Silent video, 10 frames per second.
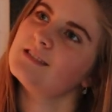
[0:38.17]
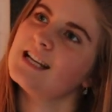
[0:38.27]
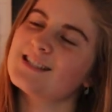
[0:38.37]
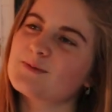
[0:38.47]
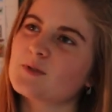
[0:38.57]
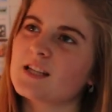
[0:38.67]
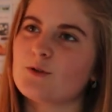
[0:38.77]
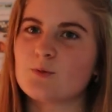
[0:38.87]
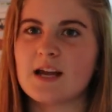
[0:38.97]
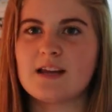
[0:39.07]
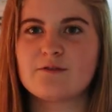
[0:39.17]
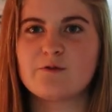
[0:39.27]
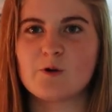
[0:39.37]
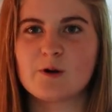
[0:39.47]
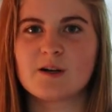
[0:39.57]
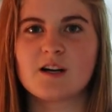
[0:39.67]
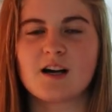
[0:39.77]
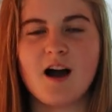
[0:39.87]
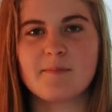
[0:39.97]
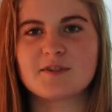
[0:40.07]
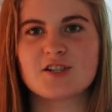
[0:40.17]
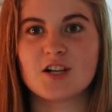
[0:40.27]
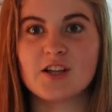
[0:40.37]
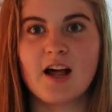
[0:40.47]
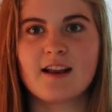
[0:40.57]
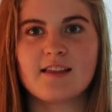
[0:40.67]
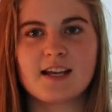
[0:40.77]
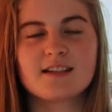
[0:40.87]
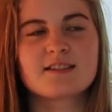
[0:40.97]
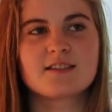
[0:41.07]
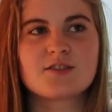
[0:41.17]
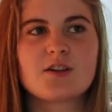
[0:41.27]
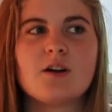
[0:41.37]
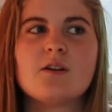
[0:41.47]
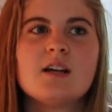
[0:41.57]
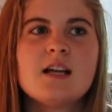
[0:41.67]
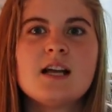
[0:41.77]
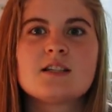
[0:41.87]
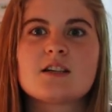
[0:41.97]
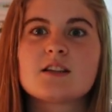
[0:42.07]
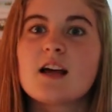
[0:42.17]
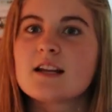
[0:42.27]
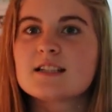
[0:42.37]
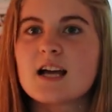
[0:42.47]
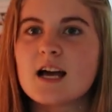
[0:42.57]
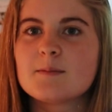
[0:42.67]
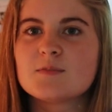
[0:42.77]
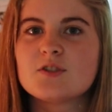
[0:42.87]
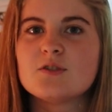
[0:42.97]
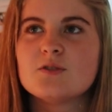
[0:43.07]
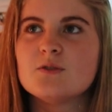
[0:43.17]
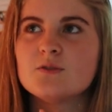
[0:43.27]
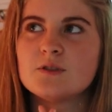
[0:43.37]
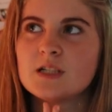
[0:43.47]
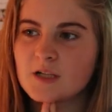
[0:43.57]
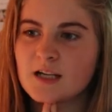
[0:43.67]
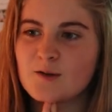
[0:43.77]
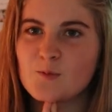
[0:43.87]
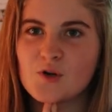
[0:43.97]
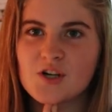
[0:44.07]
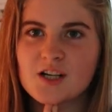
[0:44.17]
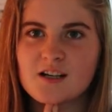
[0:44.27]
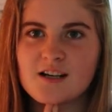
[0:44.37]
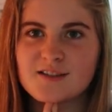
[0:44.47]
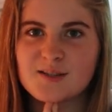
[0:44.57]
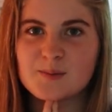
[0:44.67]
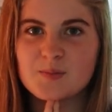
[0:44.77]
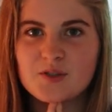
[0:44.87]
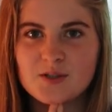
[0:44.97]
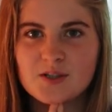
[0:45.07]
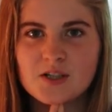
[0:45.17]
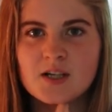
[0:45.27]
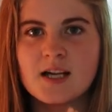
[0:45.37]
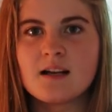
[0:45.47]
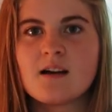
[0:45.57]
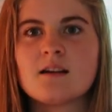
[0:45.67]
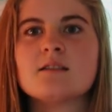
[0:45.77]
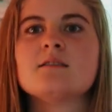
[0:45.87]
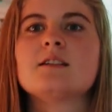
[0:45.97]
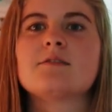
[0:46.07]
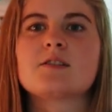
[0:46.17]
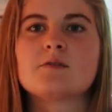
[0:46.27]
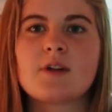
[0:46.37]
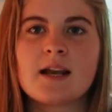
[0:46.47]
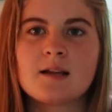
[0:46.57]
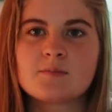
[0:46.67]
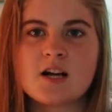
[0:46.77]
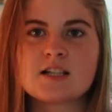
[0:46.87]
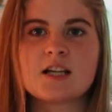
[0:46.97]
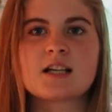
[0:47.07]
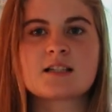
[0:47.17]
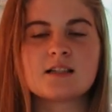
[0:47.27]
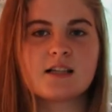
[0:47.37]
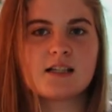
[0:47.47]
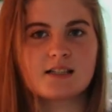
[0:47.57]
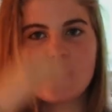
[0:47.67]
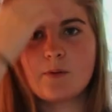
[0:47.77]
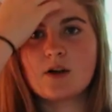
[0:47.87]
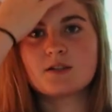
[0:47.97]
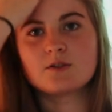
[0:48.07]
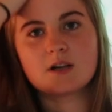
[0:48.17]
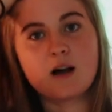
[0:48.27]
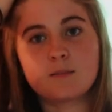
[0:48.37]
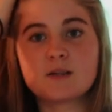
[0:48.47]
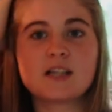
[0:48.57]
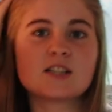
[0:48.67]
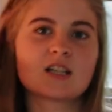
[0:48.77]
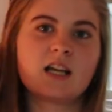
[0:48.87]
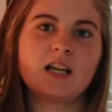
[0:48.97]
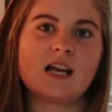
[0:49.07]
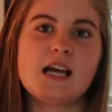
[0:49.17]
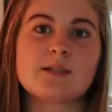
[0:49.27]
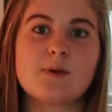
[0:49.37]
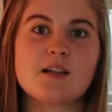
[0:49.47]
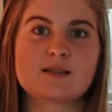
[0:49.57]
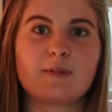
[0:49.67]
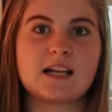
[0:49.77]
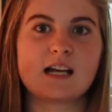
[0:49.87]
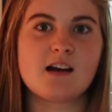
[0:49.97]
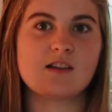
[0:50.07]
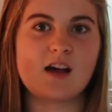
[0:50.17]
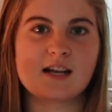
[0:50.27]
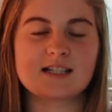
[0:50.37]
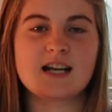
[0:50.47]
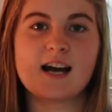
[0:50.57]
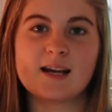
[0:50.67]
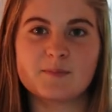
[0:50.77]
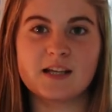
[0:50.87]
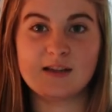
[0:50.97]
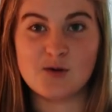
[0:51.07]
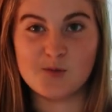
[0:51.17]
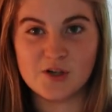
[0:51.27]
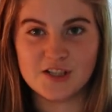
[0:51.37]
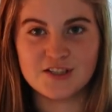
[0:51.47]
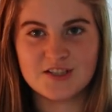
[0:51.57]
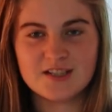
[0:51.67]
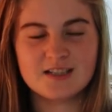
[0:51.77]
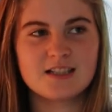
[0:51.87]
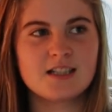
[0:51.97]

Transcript: really great for accomplishing a lot of things, and so took a lot of time to kind of work on the computer and on different writing projects and things that I wanted to accomplish, as well as spending a lot of time in the woods,